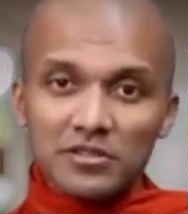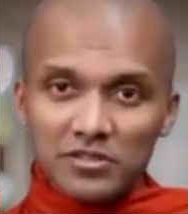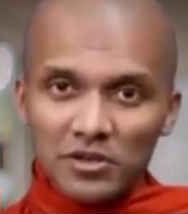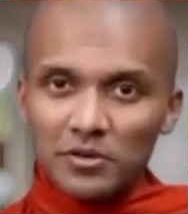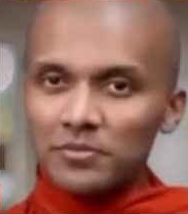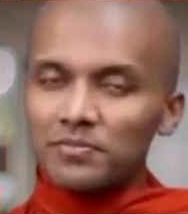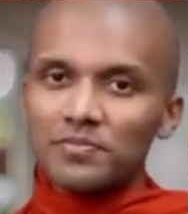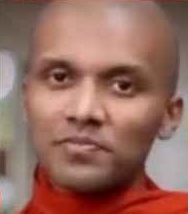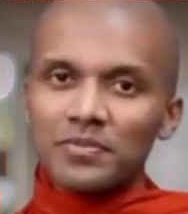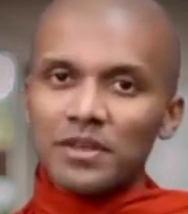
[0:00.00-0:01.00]
So,
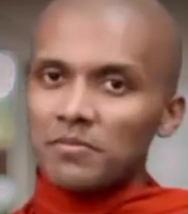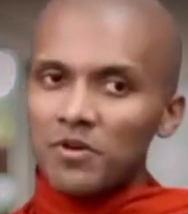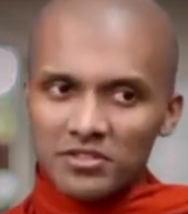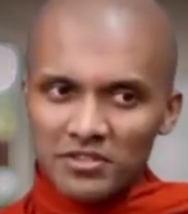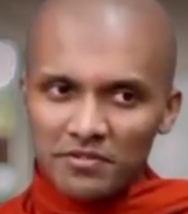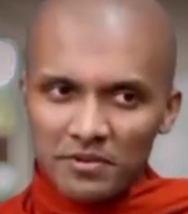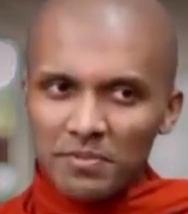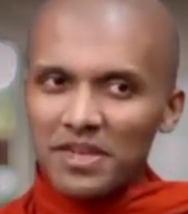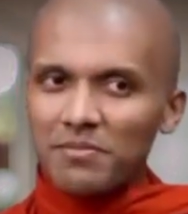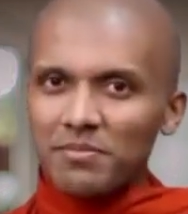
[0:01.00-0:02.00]
most of the
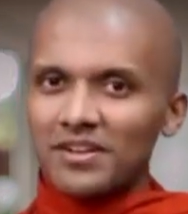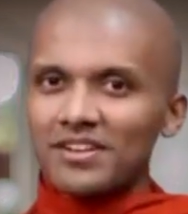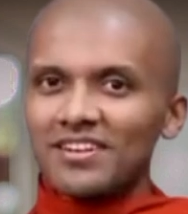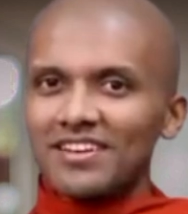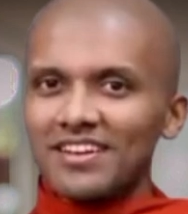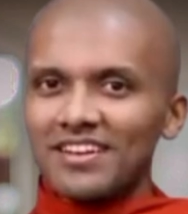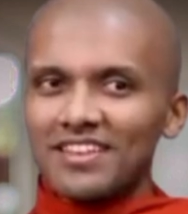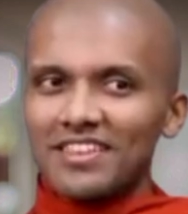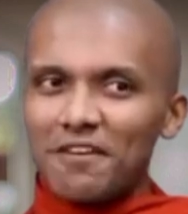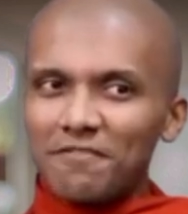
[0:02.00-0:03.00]
people,
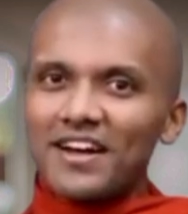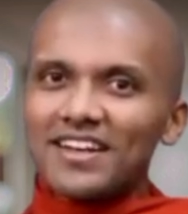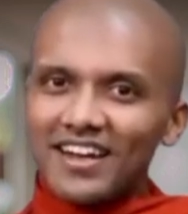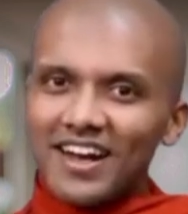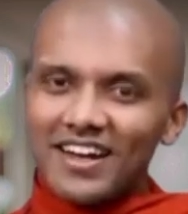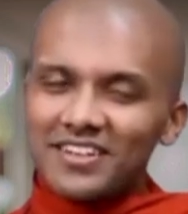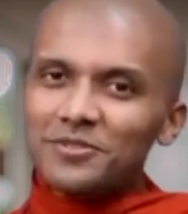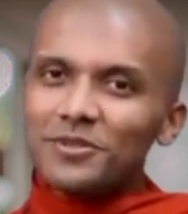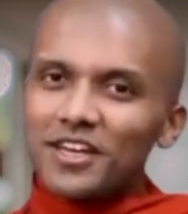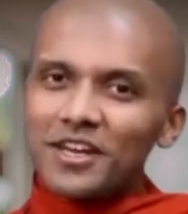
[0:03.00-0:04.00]
they find
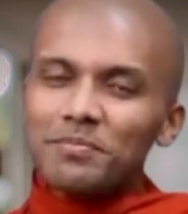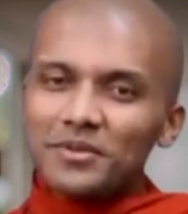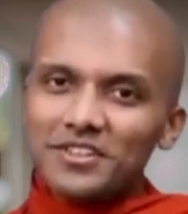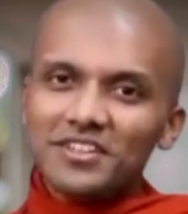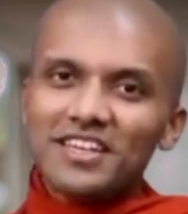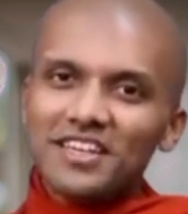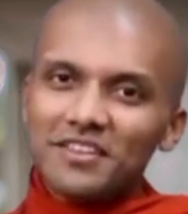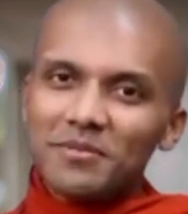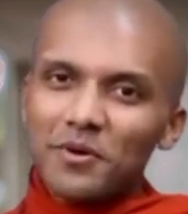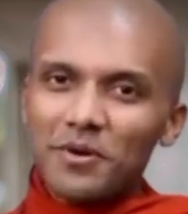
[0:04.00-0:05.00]
hard to get up early
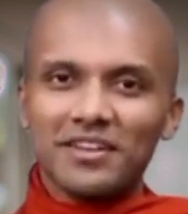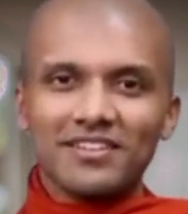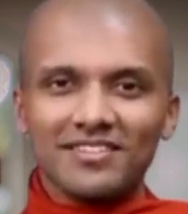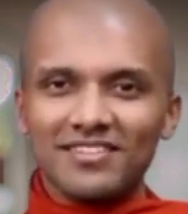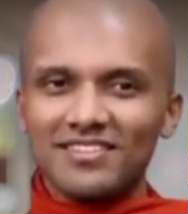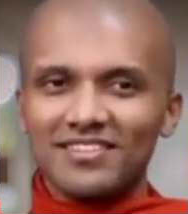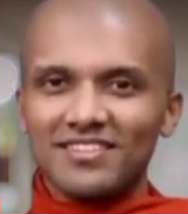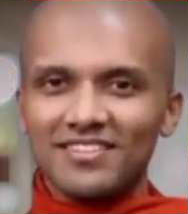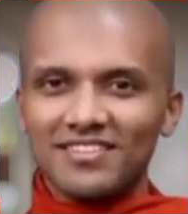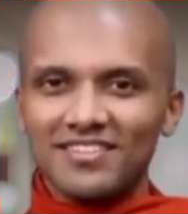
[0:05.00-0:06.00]
in the morning.
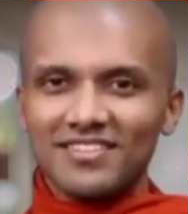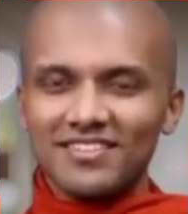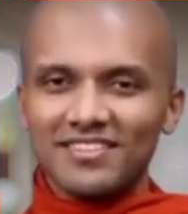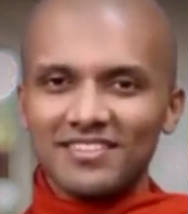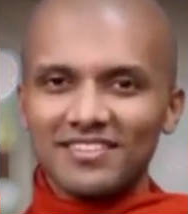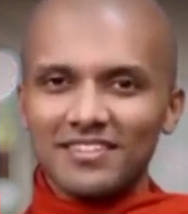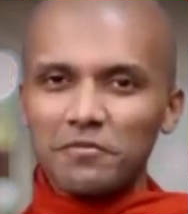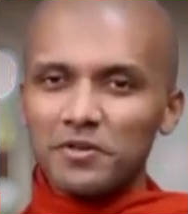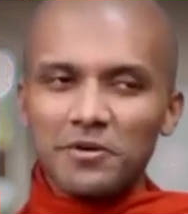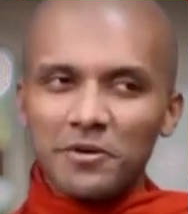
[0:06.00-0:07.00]

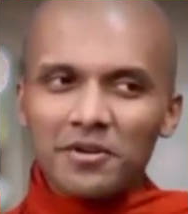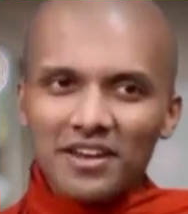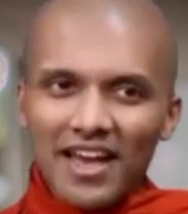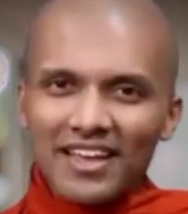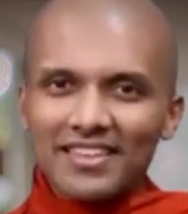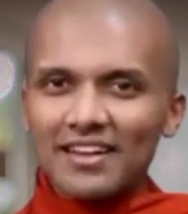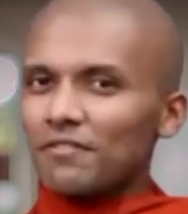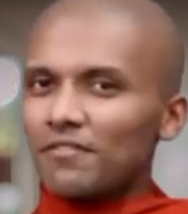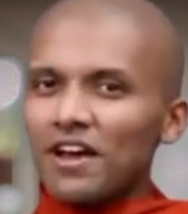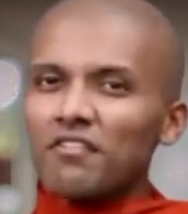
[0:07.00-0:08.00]
Now, we all like
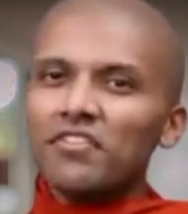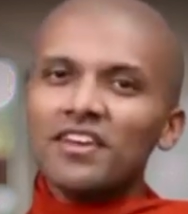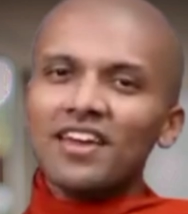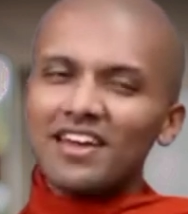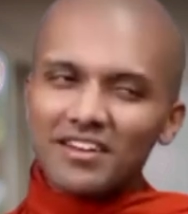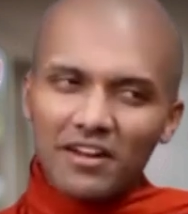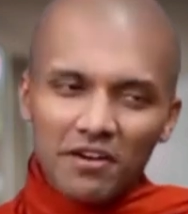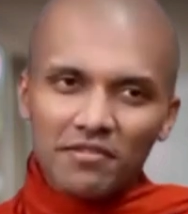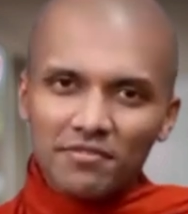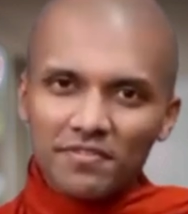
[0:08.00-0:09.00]
that fluffy and
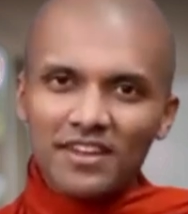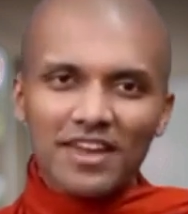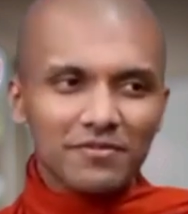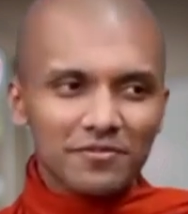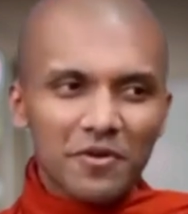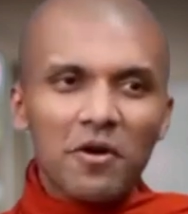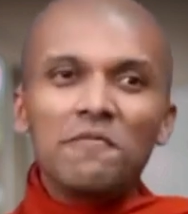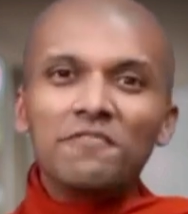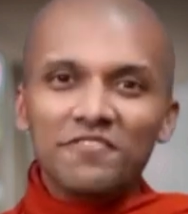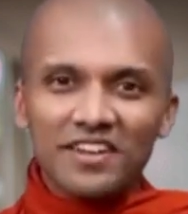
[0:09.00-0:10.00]
comfy and
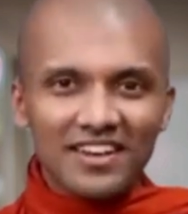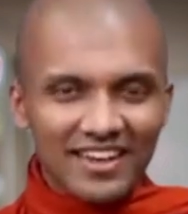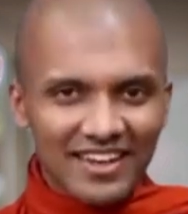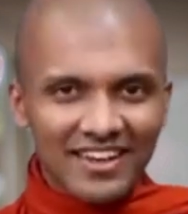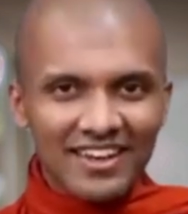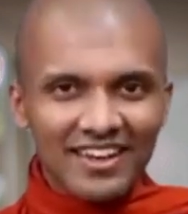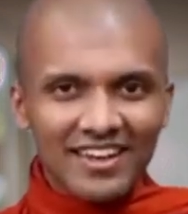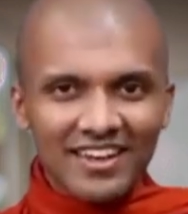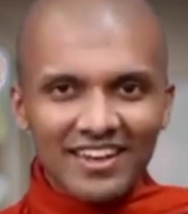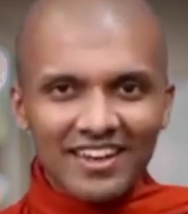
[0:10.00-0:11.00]
warm feeling
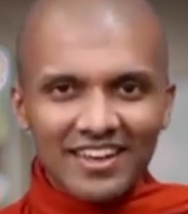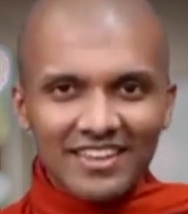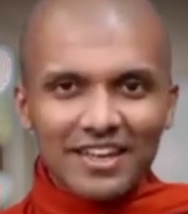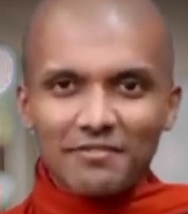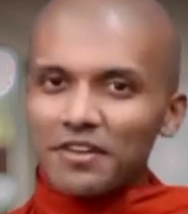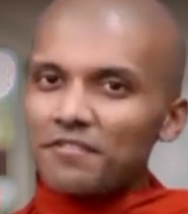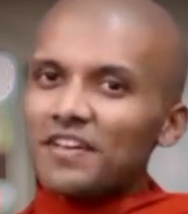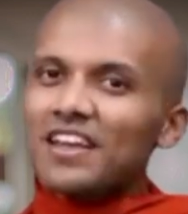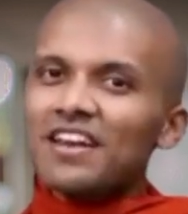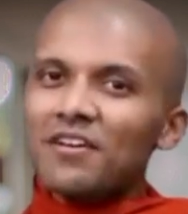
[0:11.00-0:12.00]
that we
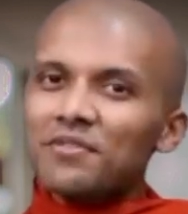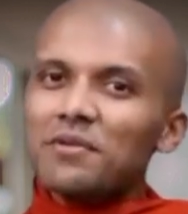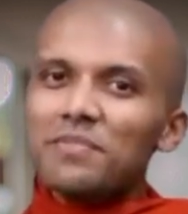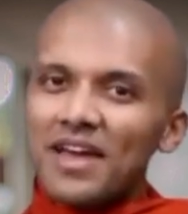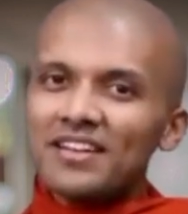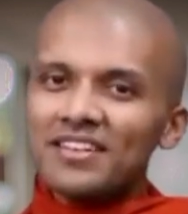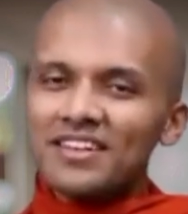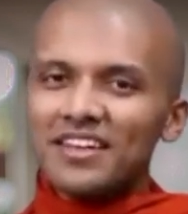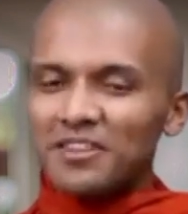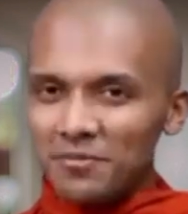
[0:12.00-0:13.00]
feel on the bed
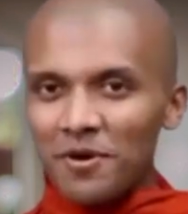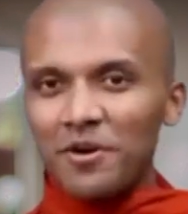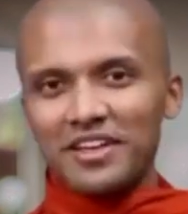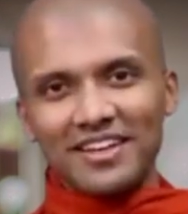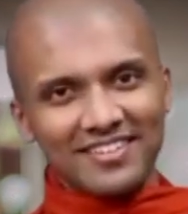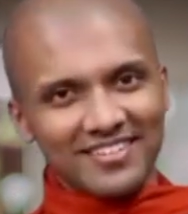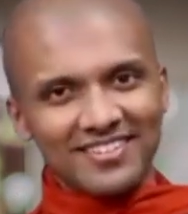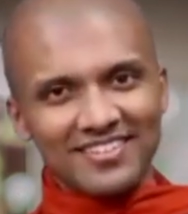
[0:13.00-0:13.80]
in the morning.